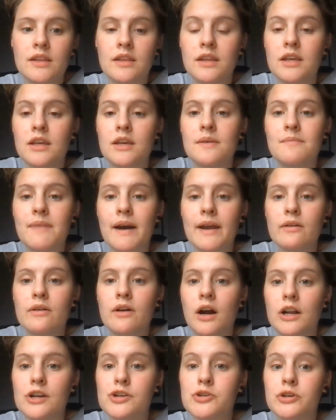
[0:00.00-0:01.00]
the
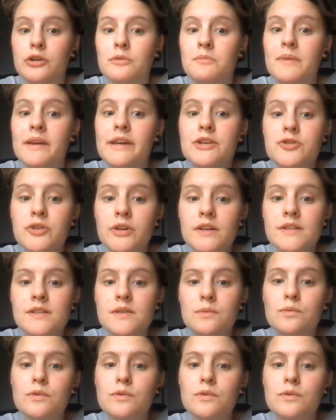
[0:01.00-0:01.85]
mitochondrial matrix,